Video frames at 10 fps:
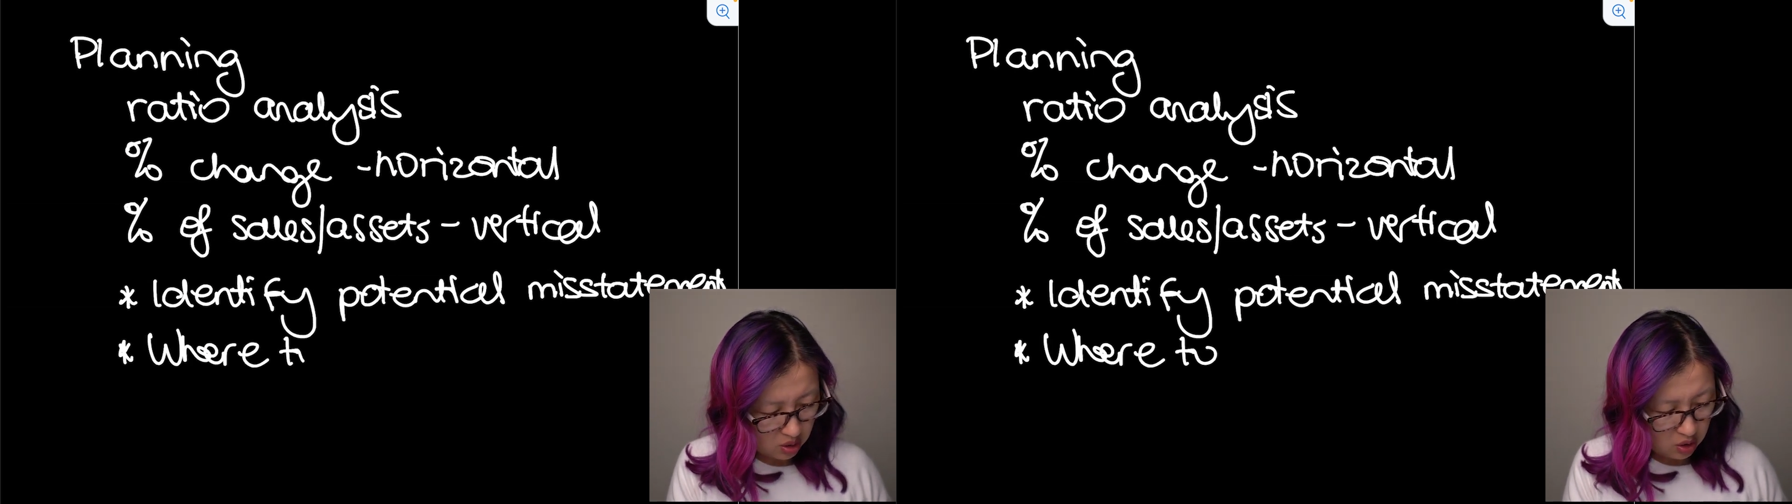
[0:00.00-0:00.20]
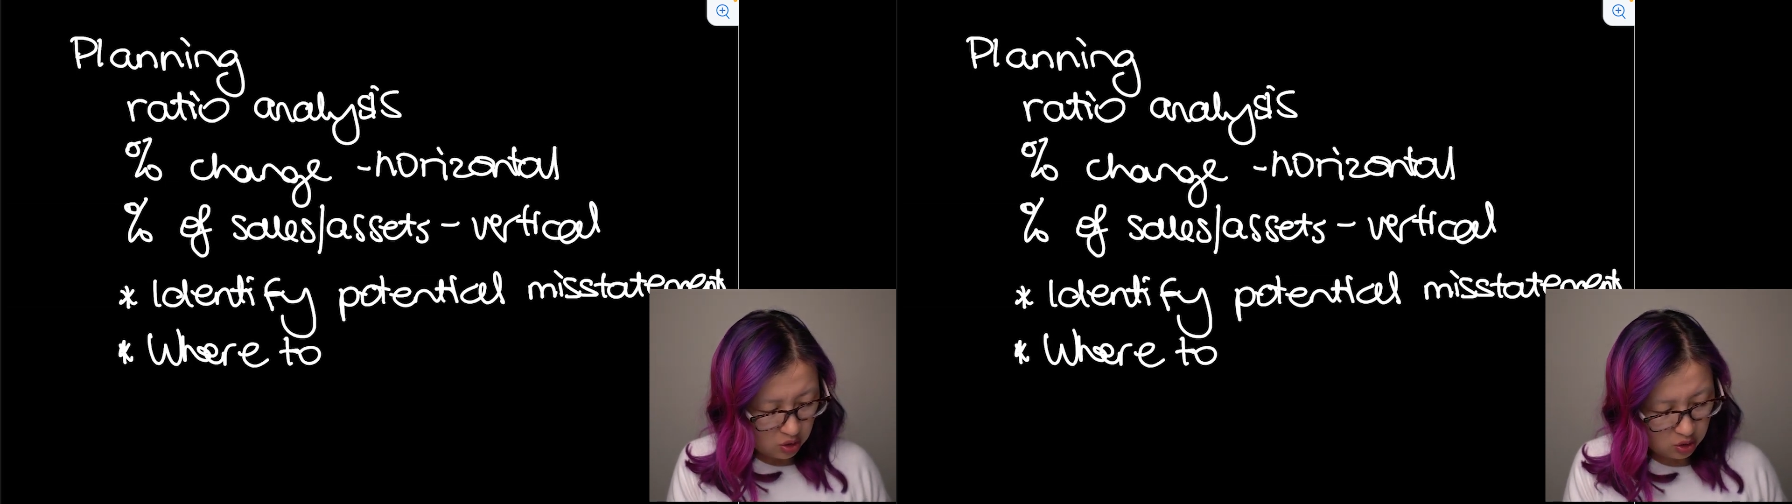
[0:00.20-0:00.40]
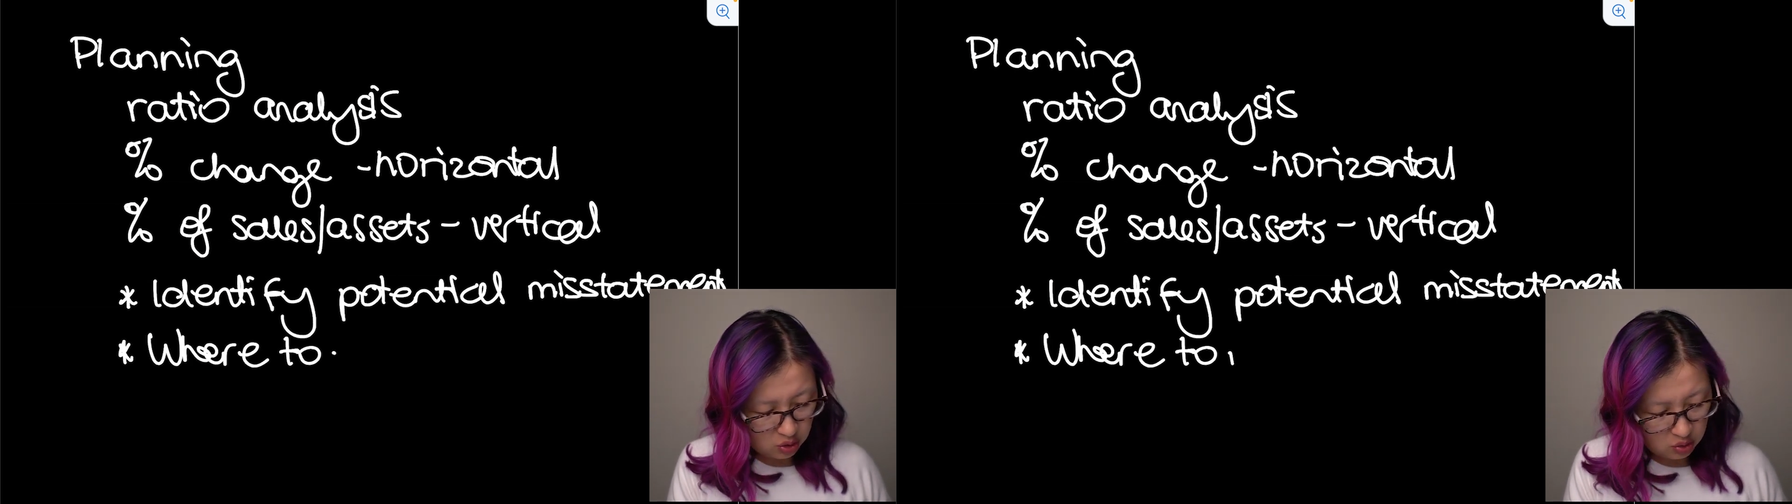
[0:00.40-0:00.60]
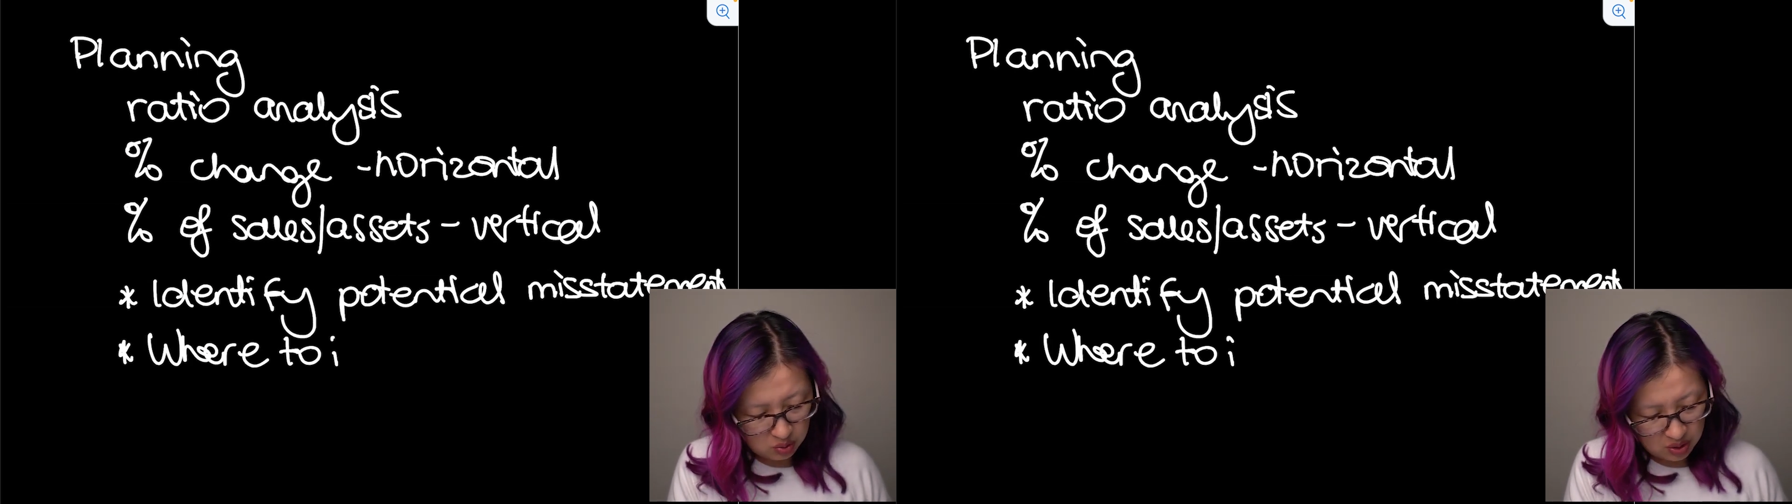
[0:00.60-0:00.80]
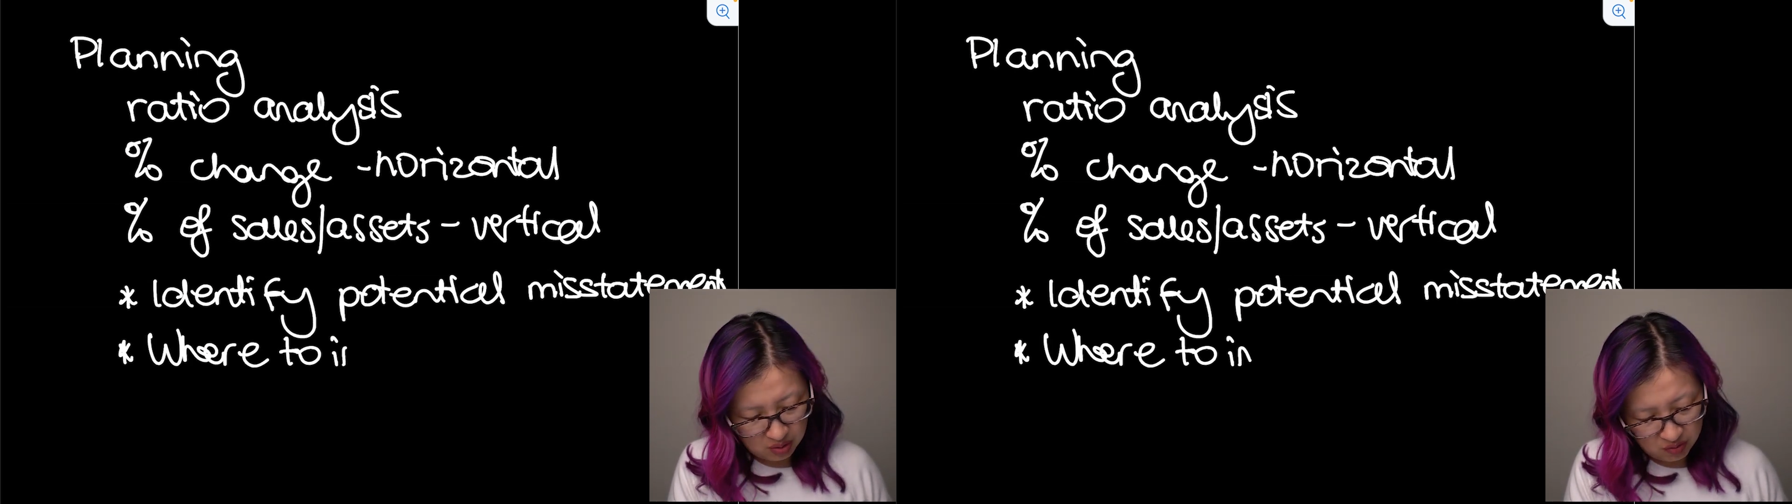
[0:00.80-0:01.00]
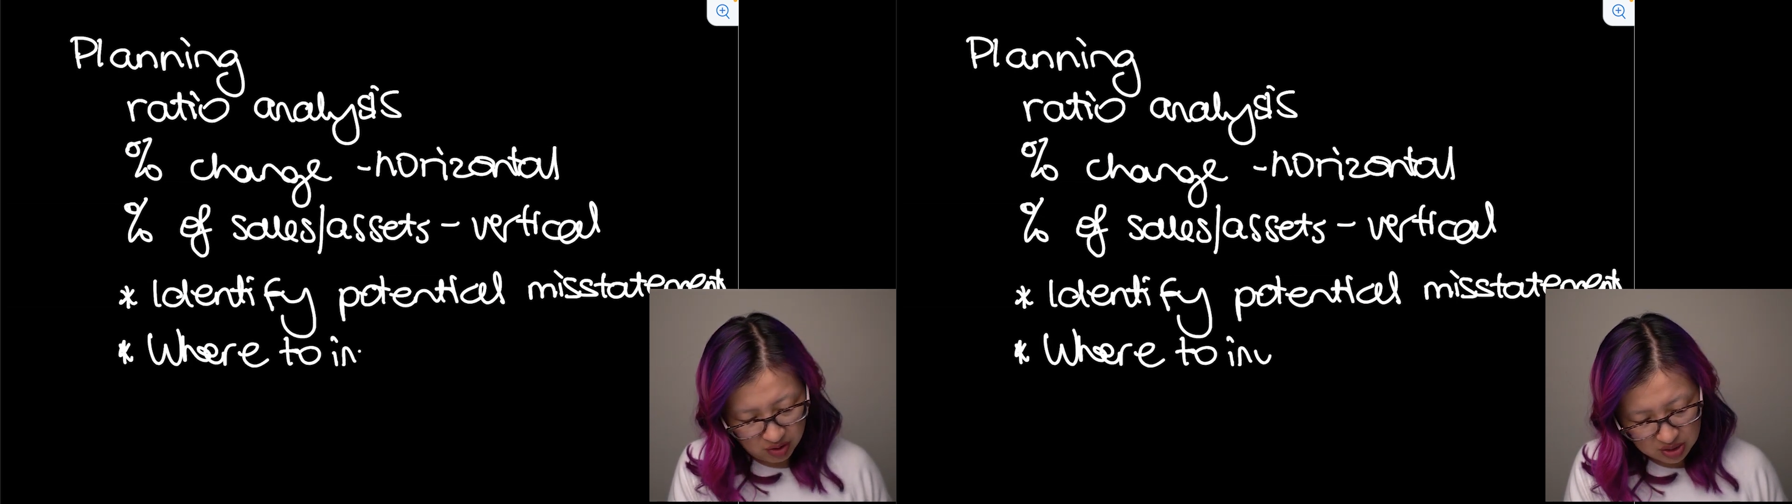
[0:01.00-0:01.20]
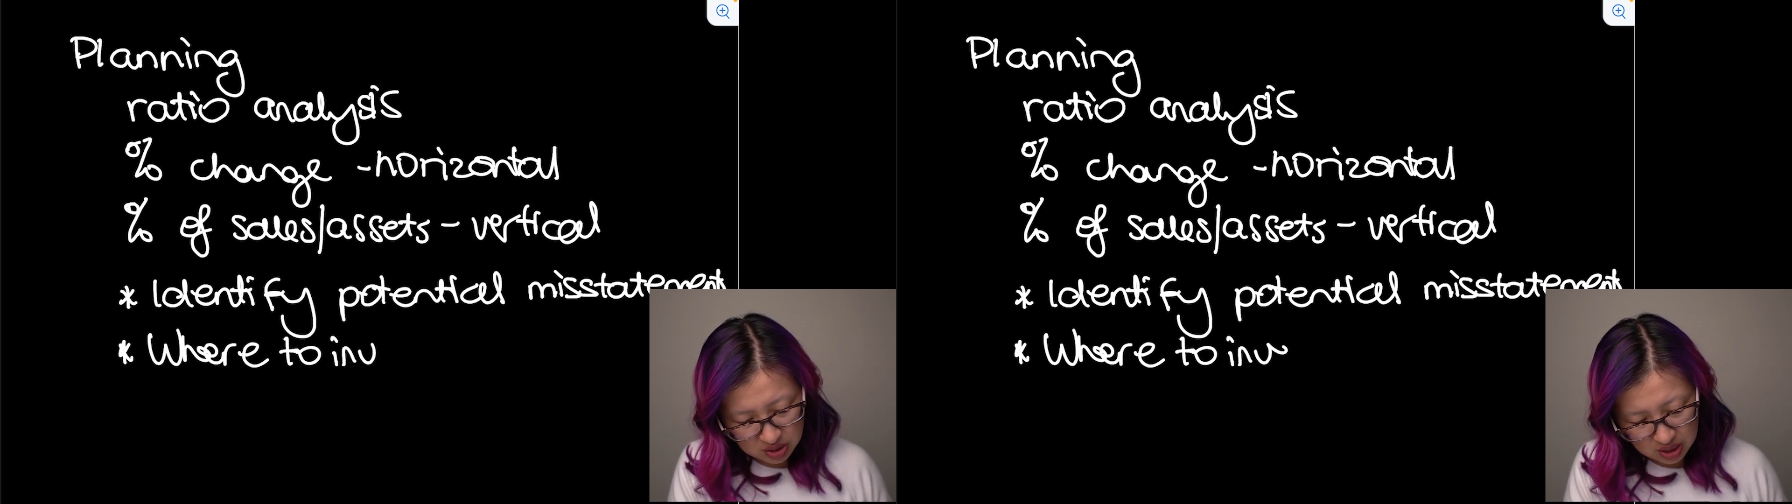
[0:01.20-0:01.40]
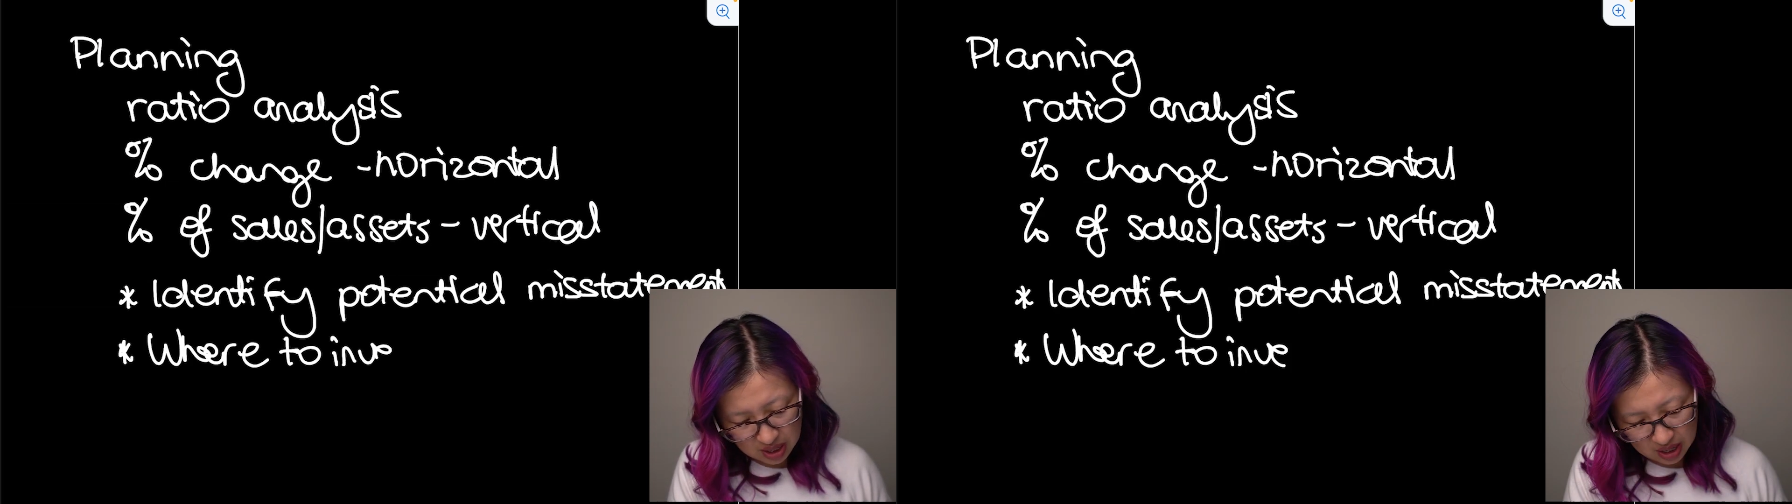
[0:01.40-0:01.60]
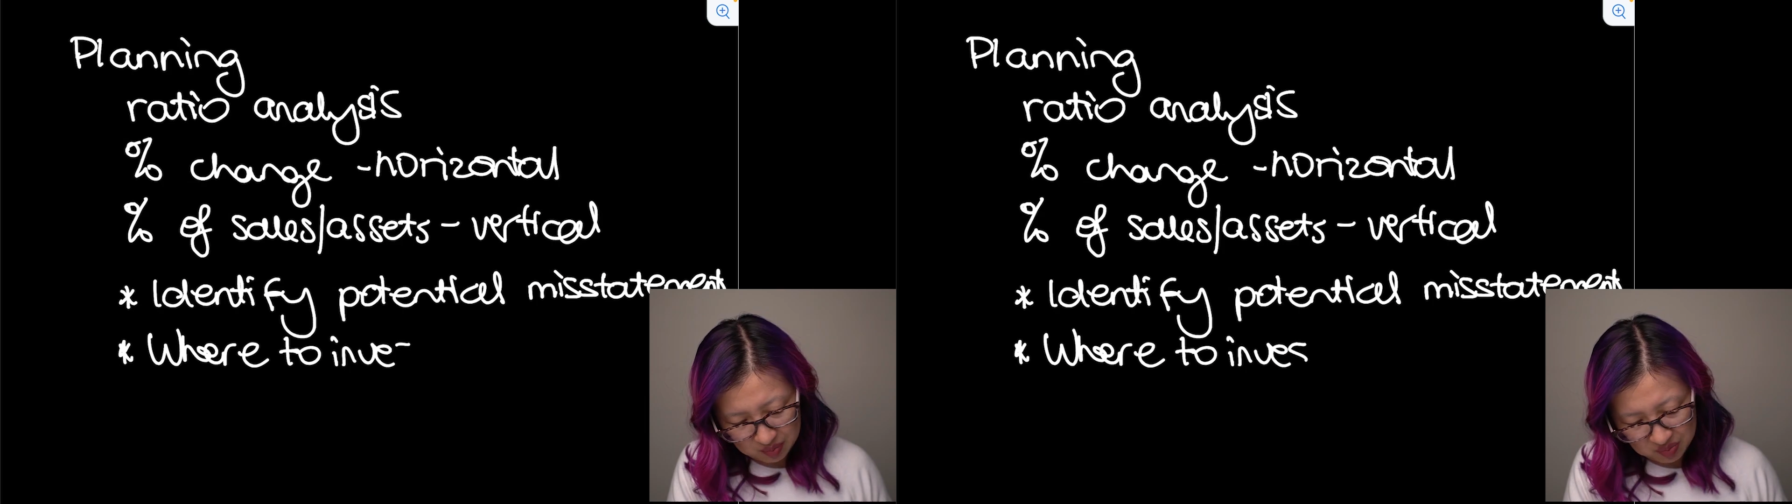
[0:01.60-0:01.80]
to investigate.